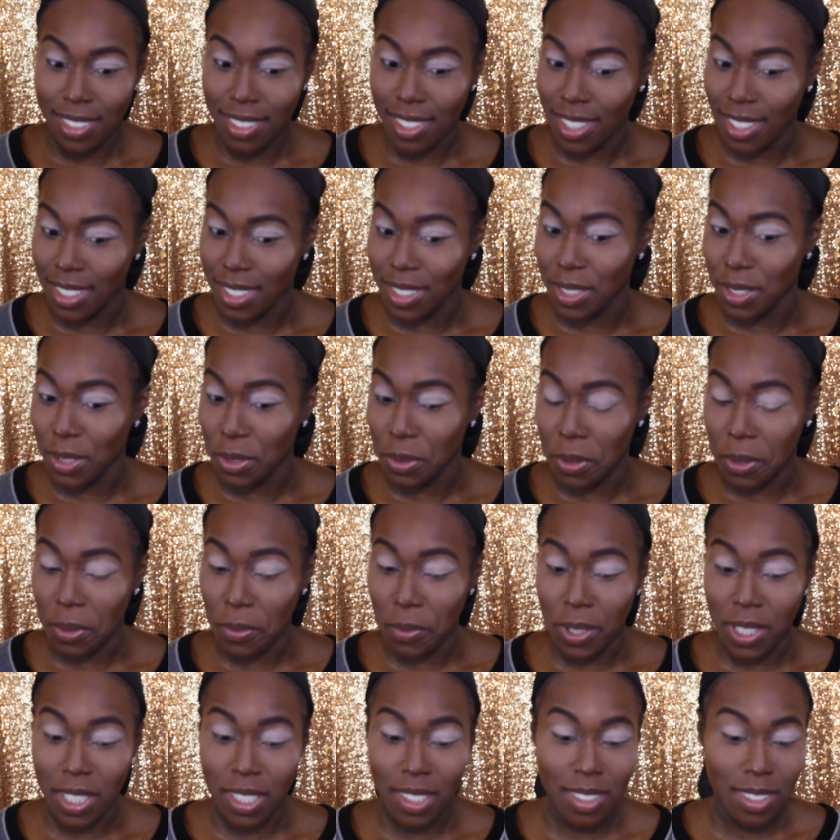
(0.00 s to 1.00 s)
It's
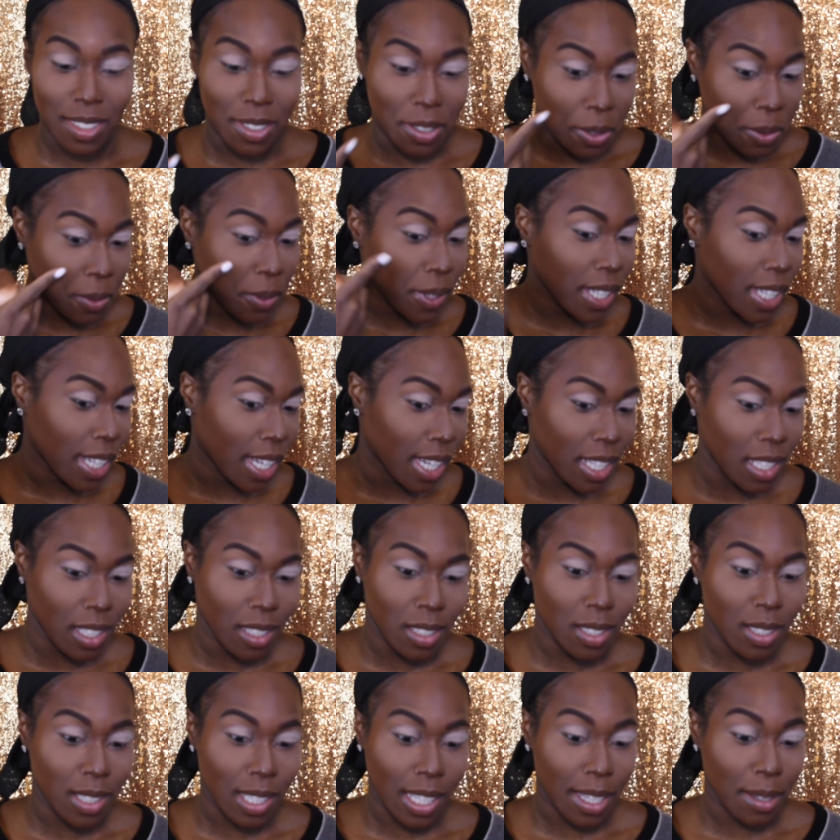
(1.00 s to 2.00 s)
doing what it's doing, and
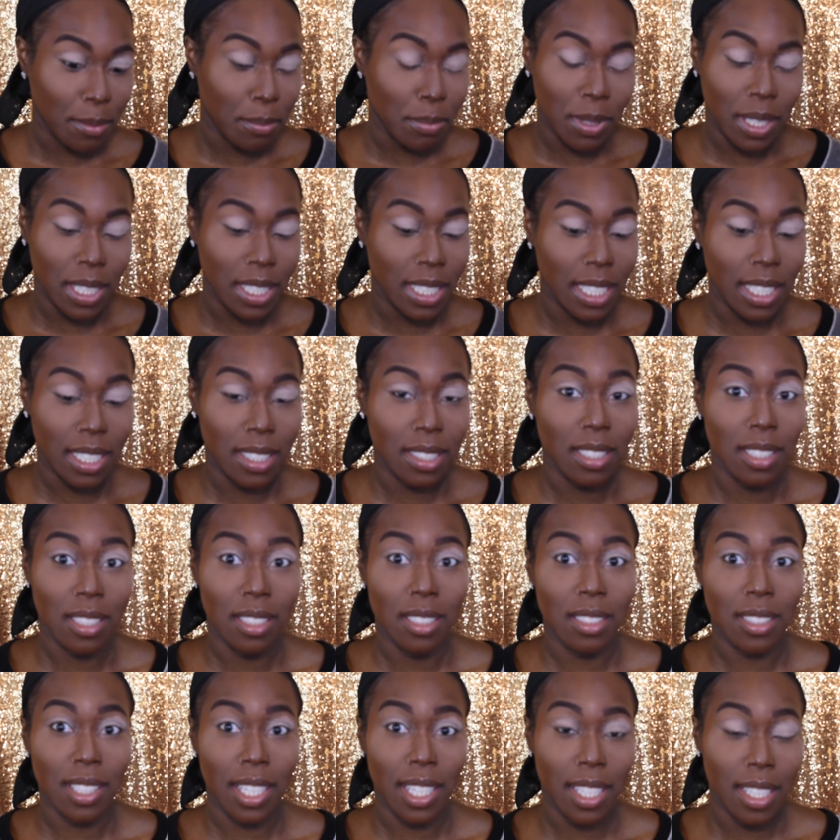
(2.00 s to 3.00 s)
it's like blending into
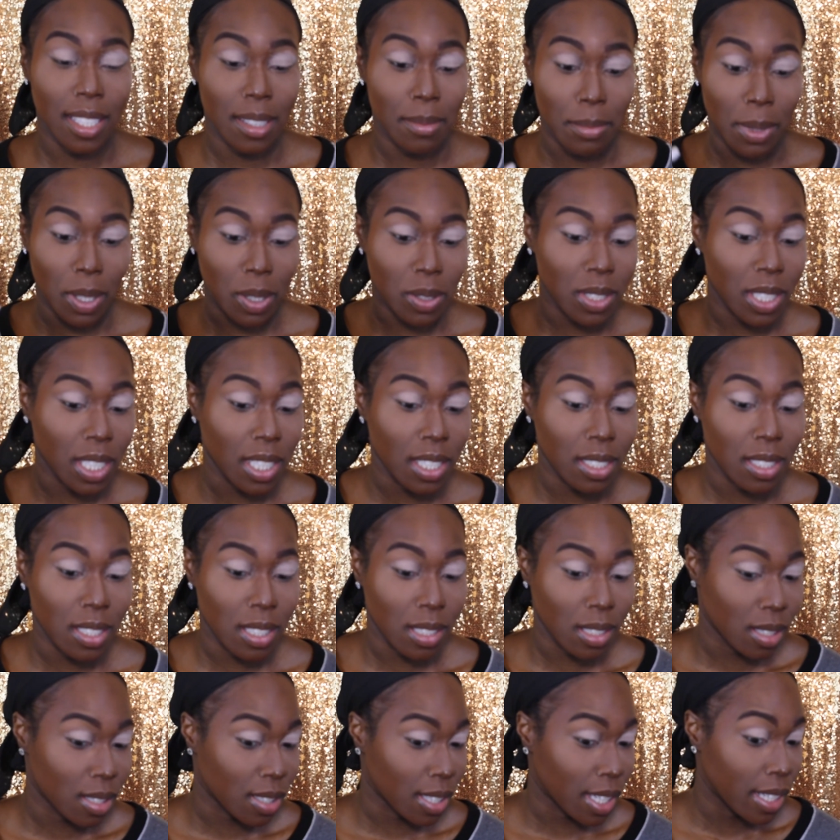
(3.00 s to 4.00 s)
the skin, melting
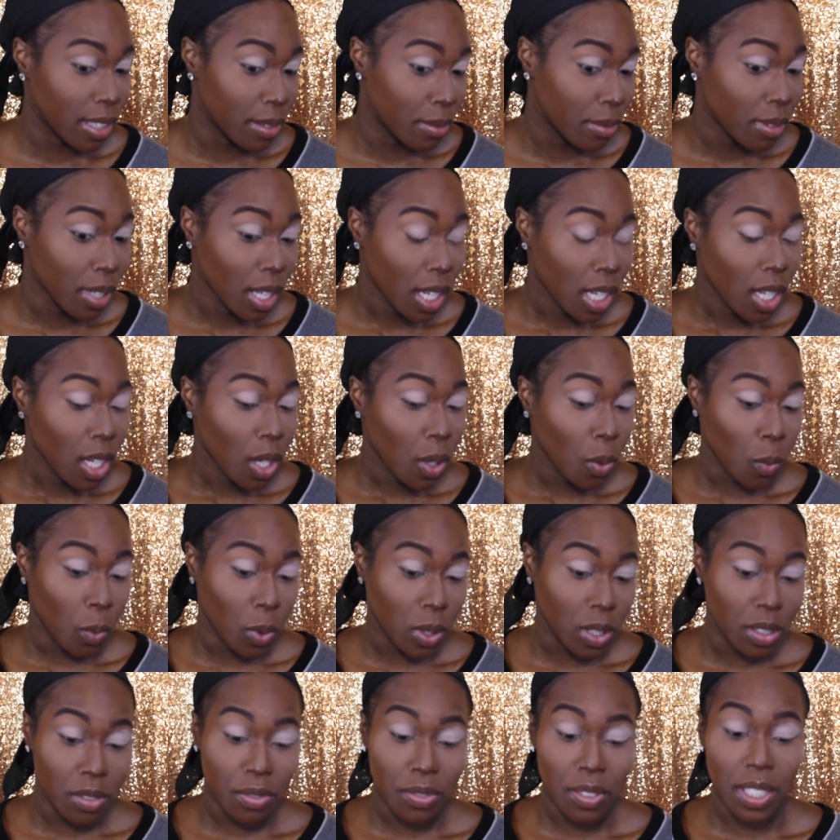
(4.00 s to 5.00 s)
into the skin
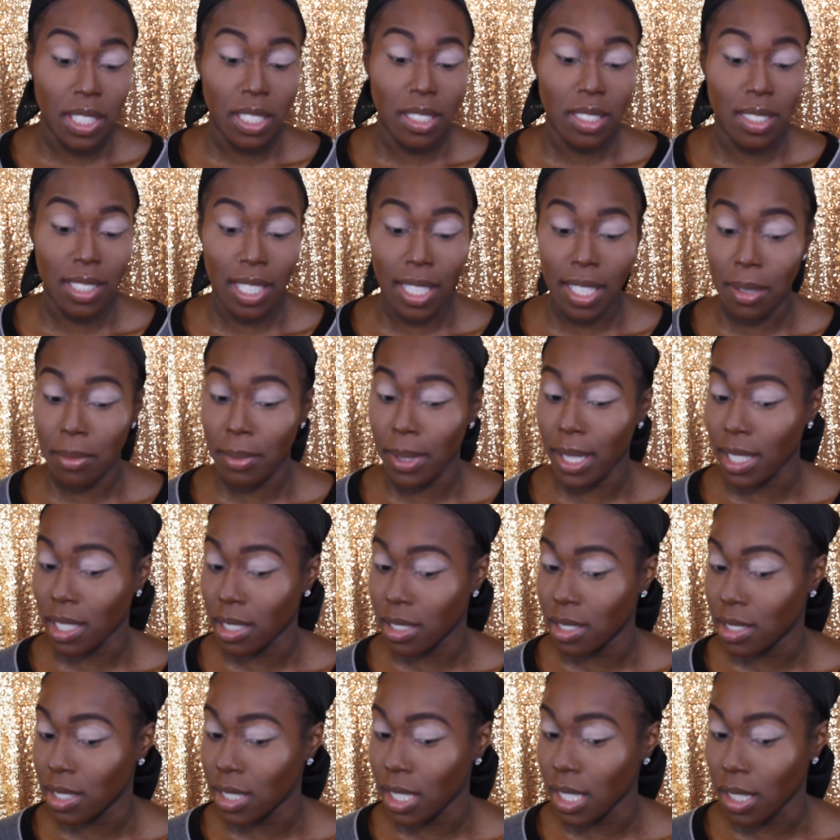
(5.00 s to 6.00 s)
wonderfully, and setting my
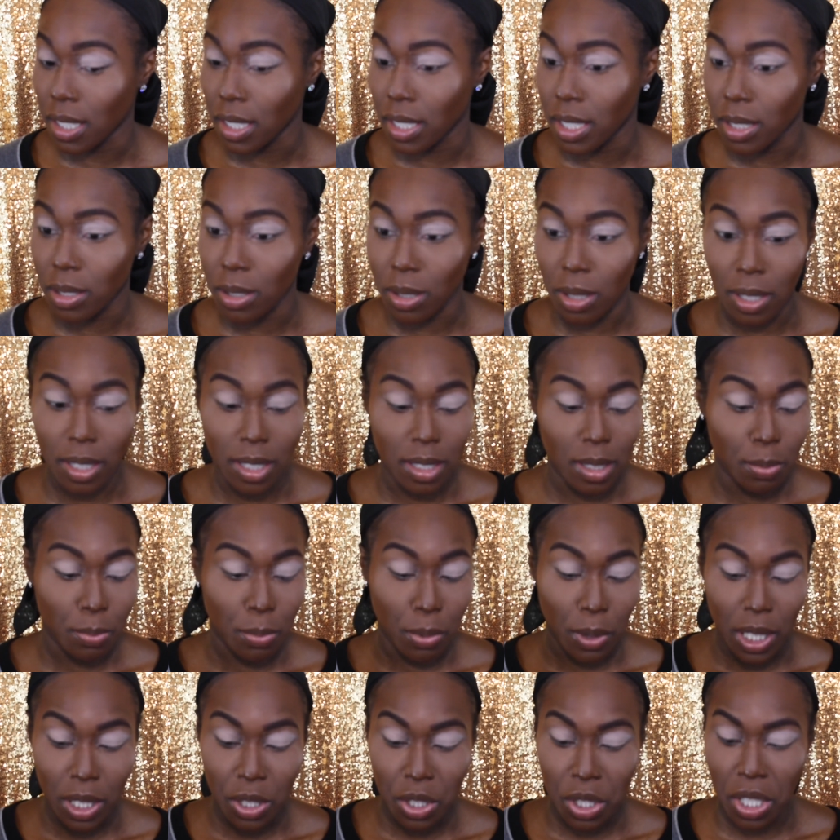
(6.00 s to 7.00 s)
concealer. So let's
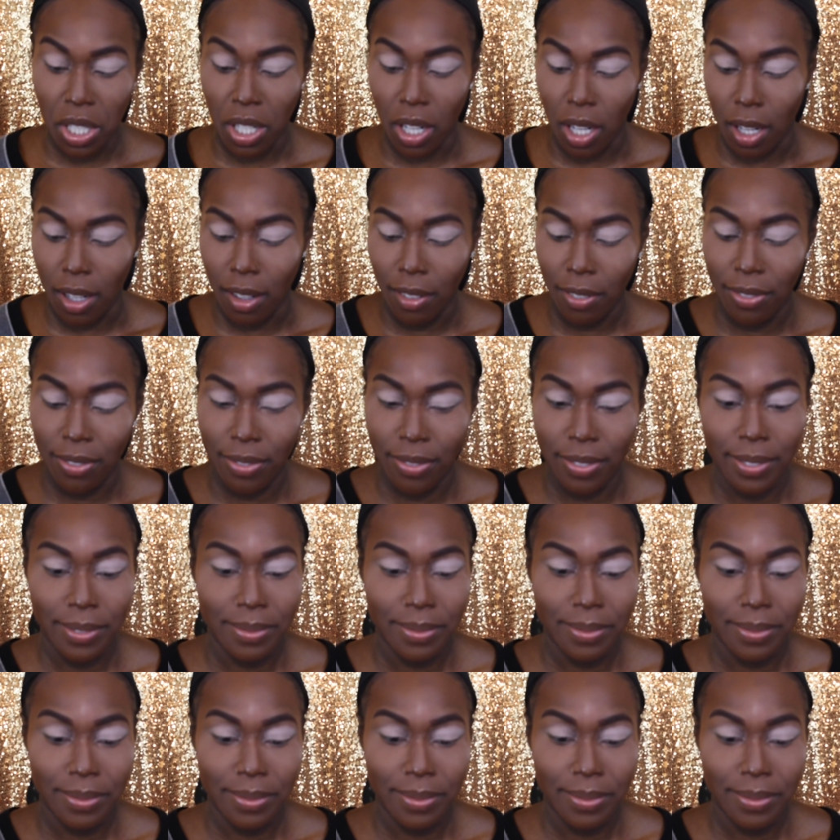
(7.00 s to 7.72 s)
brush it off.